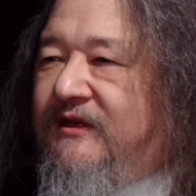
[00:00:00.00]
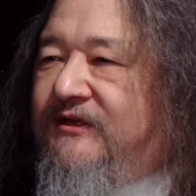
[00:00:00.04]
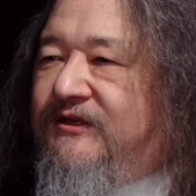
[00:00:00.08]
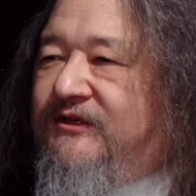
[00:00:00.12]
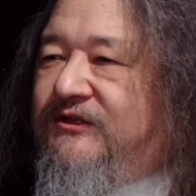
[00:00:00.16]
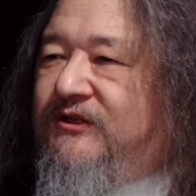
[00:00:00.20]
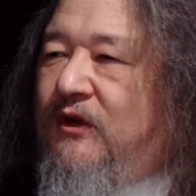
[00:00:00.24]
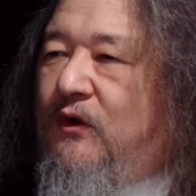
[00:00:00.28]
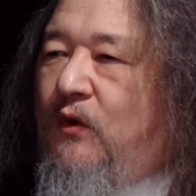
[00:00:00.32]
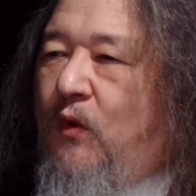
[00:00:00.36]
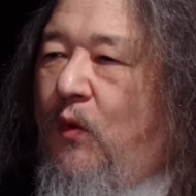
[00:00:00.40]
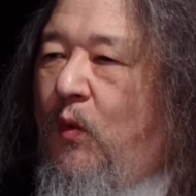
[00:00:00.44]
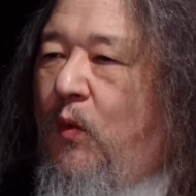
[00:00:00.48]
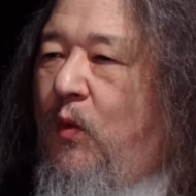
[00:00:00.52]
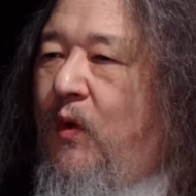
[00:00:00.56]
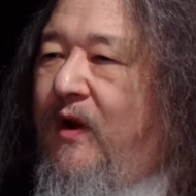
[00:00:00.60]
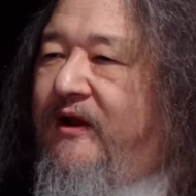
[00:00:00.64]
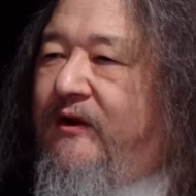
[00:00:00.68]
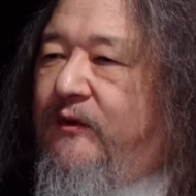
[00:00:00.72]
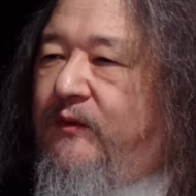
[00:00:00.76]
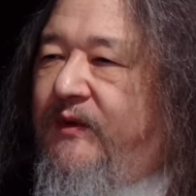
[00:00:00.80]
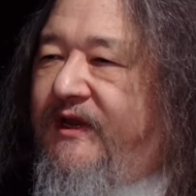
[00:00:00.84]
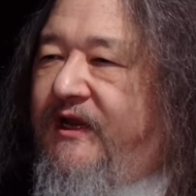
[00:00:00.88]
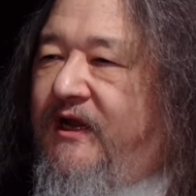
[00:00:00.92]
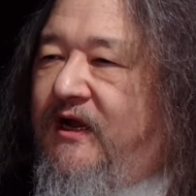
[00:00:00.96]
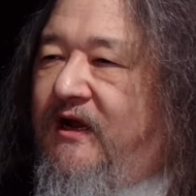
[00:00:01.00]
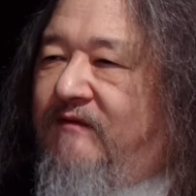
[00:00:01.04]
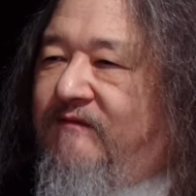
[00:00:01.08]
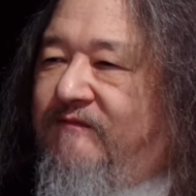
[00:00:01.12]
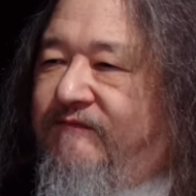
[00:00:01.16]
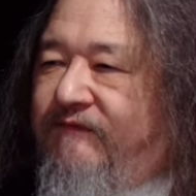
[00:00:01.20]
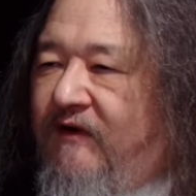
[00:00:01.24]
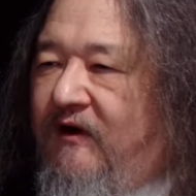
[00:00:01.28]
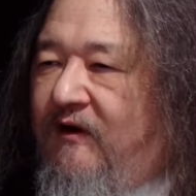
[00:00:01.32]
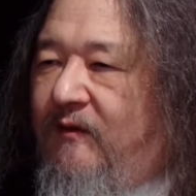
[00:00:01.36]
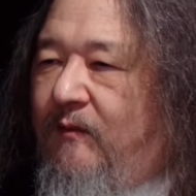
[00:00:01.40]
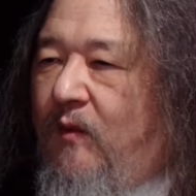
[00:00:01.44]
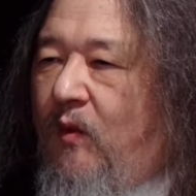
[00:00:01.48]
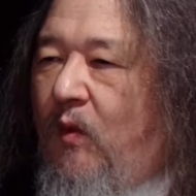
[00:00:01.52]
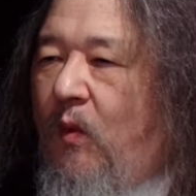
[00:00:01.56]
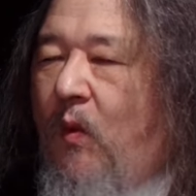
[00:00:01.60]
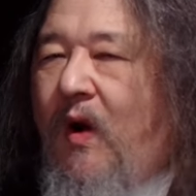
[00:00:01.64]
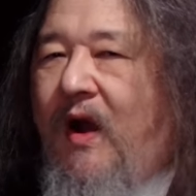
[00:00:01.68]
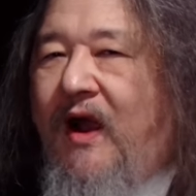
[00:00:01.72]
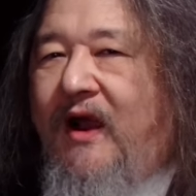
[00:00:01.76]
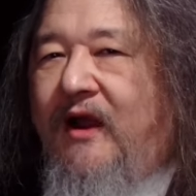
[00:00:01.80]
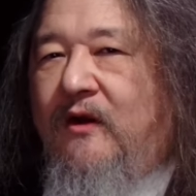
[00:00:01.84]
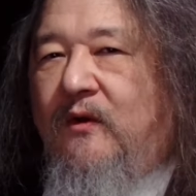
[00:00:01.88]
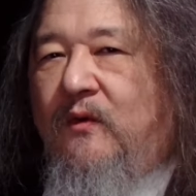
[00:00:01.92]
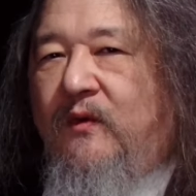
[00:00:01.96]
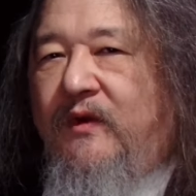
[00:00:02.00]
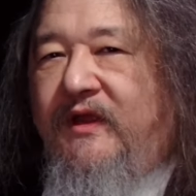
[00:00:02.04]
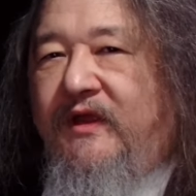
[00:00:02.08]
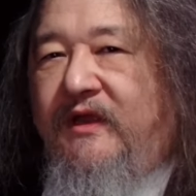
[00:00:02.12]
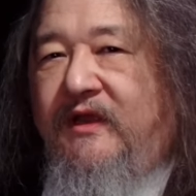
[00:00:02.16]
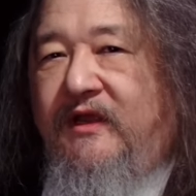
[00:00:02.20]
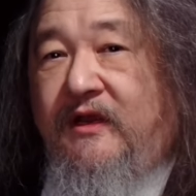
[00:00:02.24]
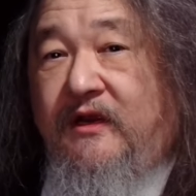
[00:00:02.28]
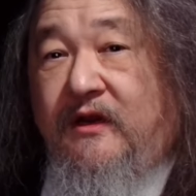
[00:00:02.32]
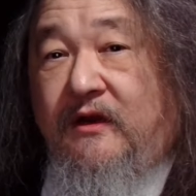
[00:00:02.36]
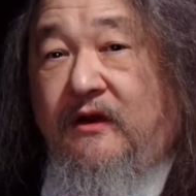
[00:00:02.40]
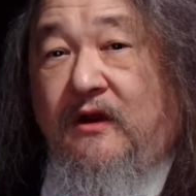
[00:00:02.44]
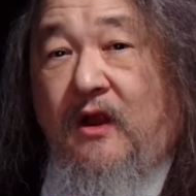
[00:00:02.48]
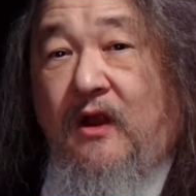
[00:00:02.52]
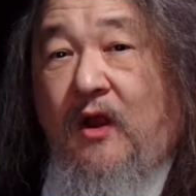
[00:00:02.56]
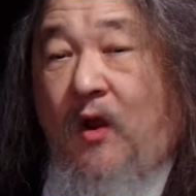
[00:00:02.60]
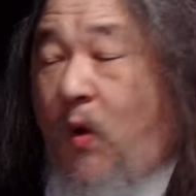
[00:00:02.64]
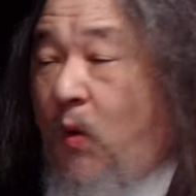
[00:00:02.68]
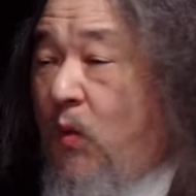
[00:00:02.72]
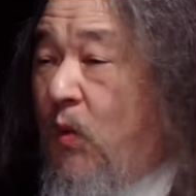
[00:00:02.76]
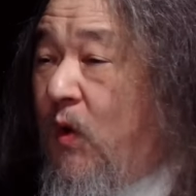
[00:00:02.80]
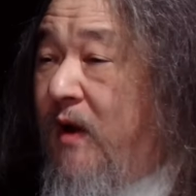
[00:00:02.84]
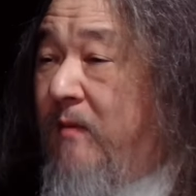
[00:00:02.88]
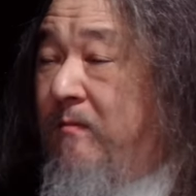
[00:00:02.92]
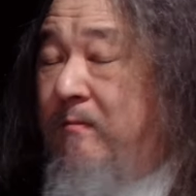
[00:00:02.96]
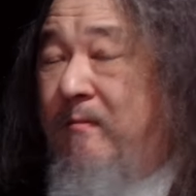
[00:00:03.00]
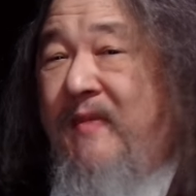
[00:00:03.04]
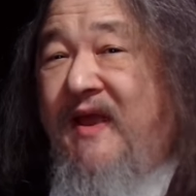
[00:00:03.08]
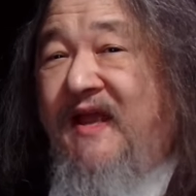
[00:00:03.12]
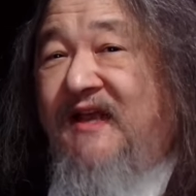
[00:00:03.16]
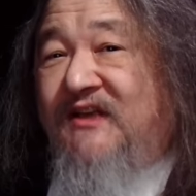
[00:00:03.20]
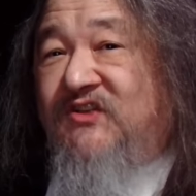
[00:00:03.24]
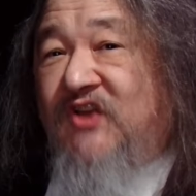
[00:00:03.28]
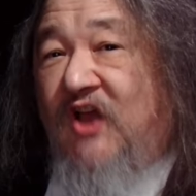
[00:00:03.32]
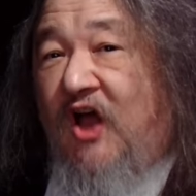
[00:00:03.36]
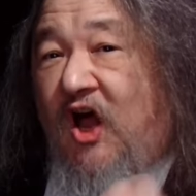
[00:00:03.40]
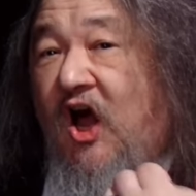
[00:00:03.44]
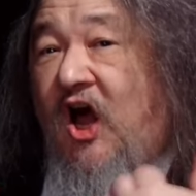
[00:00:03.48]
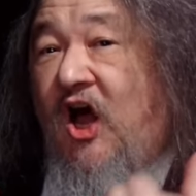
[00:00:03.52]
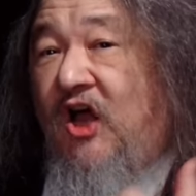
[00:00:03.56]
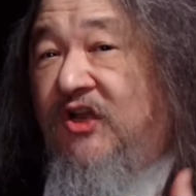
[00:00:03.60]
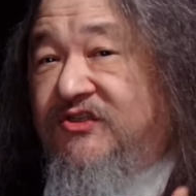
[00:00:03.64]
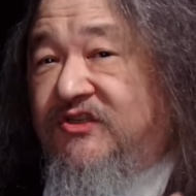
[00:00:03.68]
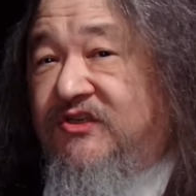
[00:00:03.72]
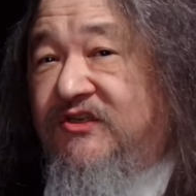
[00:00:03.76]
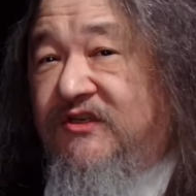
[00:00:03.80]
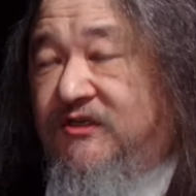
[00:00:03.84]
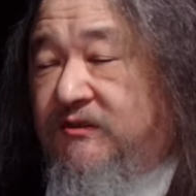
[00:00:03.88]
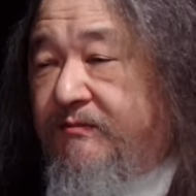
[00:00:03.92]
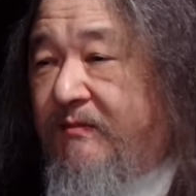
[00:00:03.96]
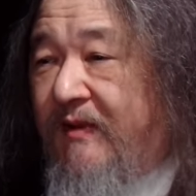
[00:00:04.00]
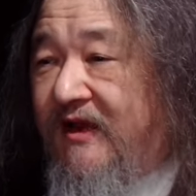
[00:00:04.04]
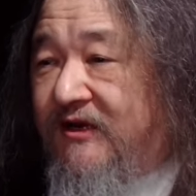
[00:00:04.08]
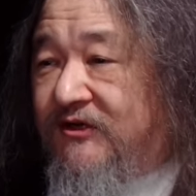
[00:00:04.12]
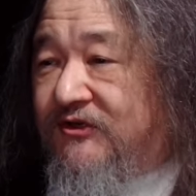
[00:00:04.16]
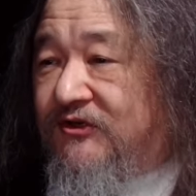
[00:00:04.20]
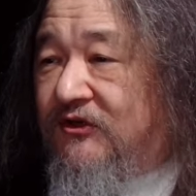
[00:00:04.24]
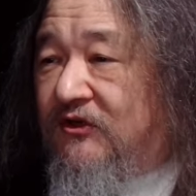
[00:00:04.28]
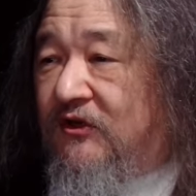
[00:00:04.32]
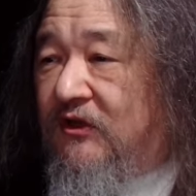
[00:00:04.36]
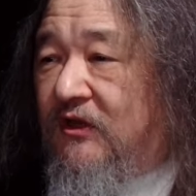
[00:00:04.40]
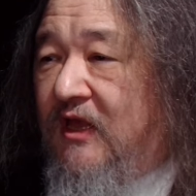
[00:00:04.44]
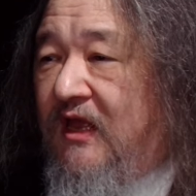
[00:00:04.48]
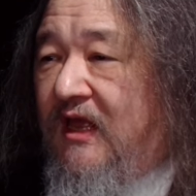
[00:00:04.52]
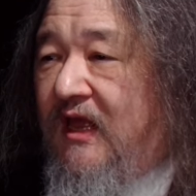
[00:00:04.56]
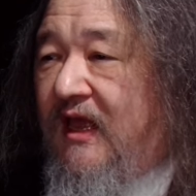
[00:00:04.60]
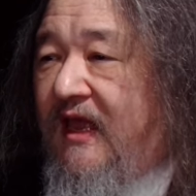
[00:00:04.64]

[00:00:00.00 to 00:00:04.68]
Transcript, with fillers: So, where do we come from? Why are we here? What makes us special?